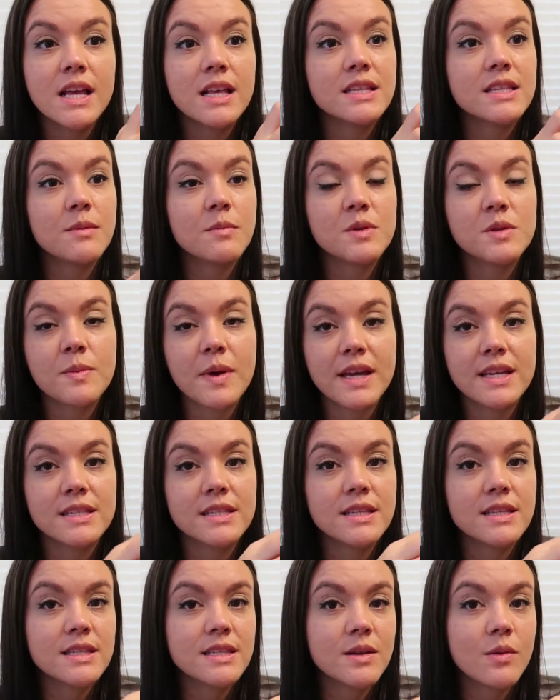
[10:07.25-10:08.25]
some
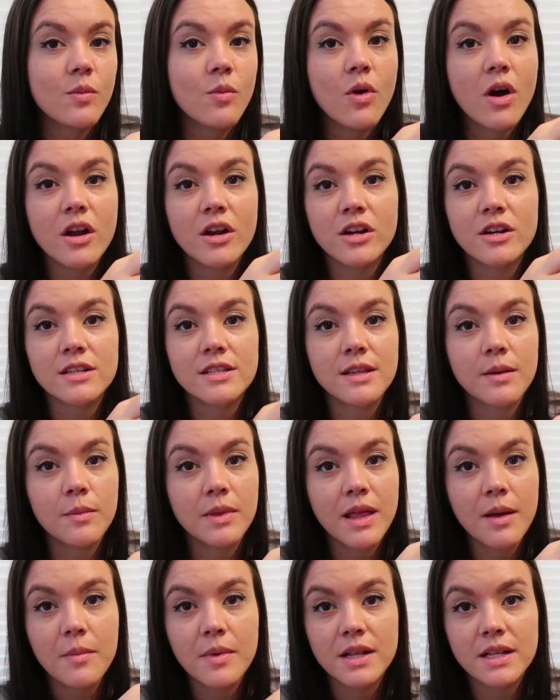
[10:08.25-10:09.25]
spices, some water, some
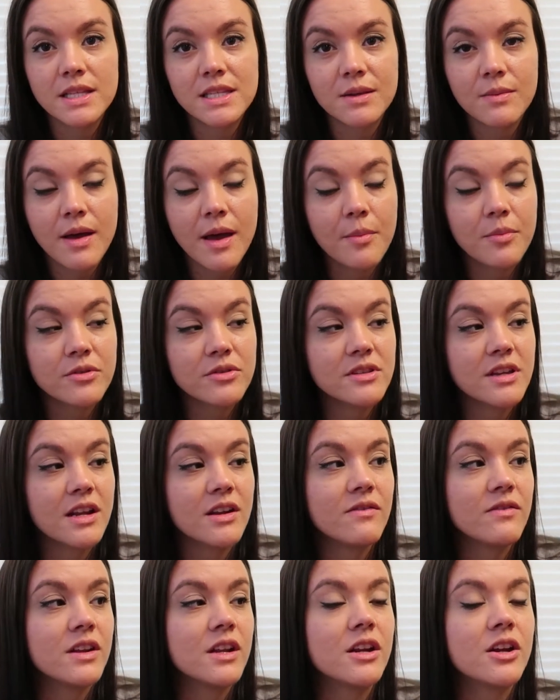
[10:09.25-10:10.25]
lemon, some apple
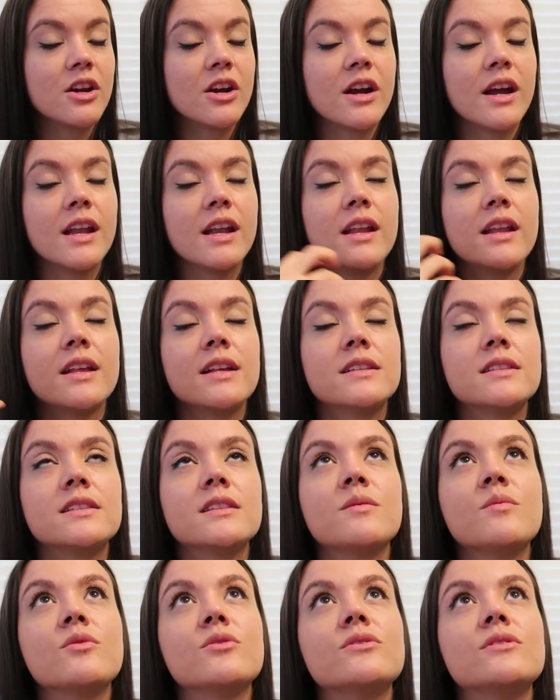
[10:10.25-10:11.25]
cider vinegar, and it's
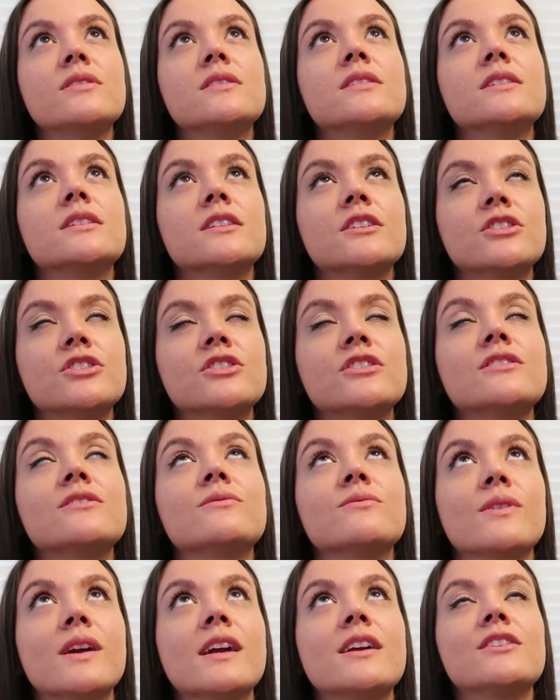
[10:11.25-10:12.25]
the most
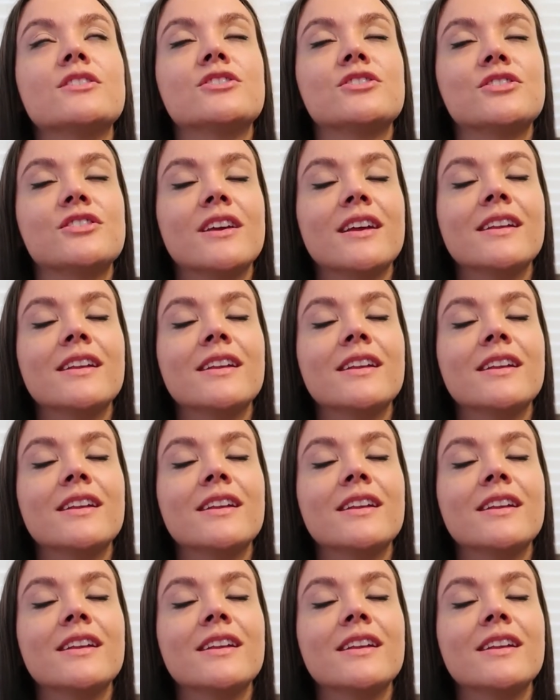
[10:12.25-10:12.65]
delicious ranch,